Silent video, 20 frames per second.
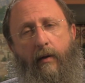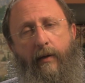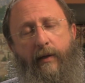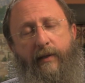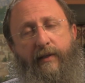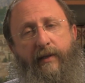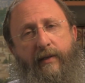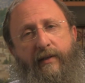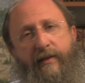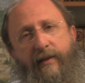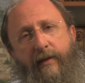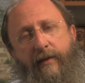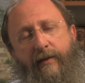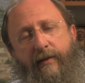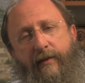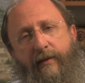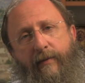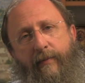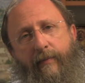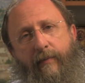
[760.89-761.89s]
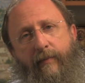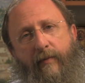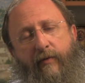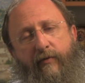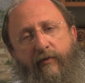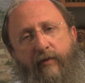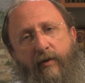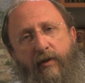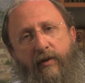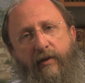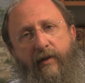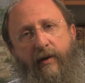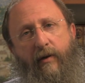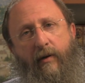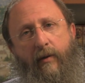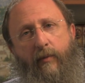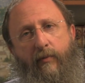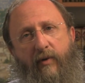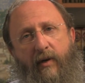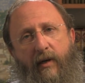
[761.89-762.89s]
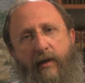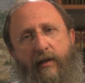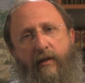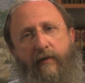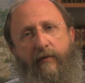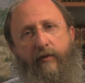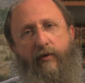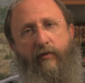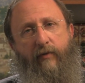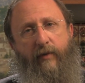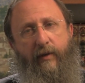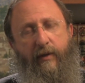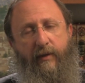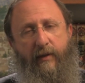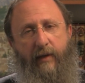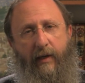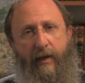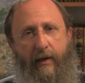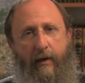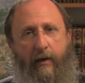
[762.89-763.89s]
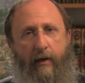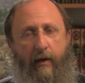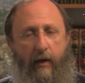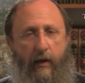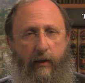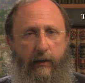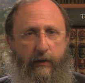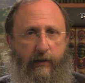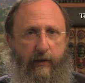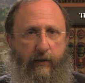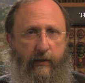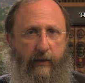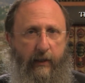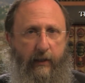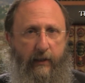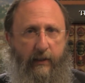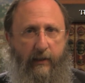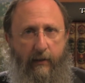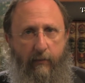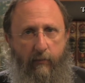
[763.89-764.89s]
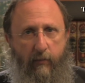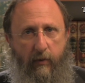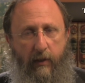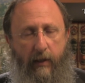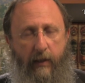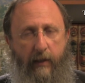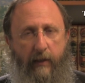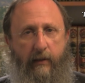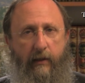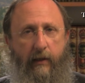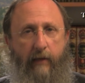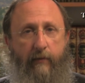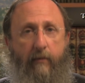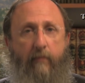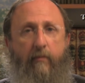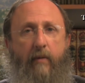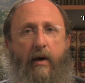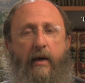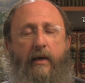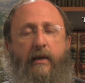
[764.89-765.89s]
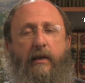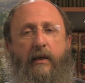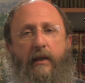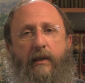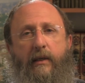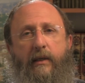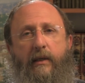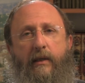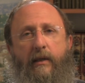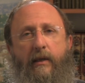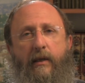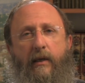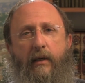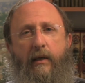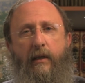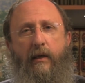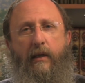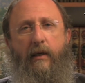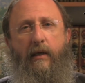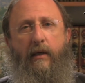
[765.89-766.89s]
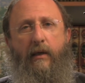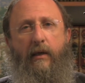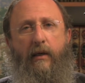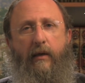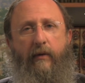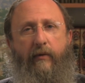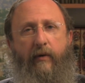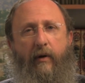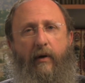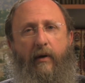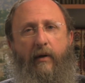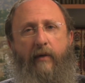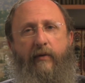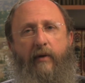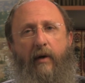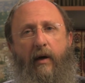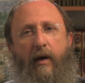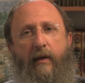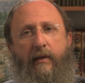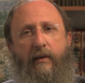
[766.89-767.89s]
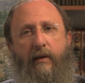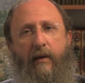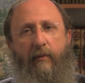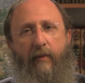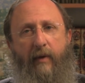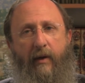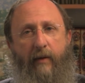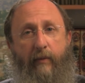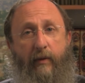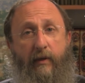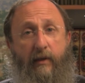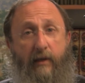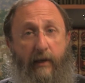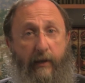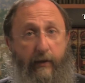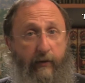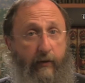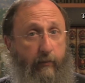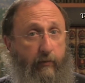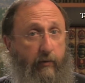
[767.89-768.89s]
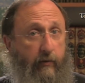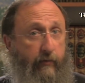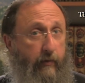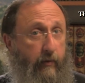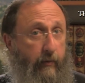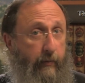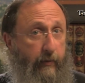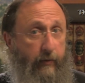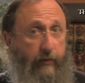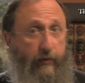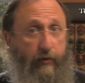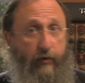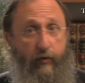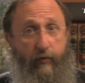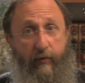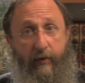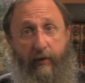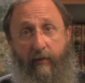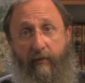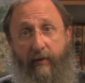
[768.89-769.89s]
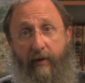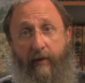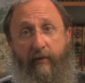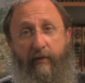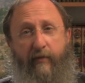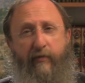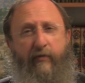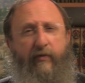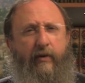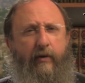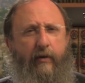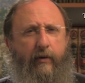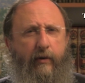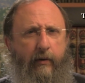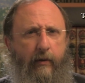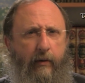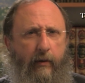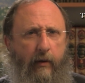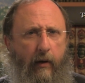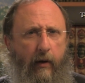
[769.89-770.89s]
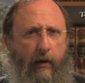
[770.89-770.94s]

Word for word: The tzitzit, the fringes that are comprised of strings and knots that symbolize and remind us of all of God's commandments, like the proverbial string around a finger.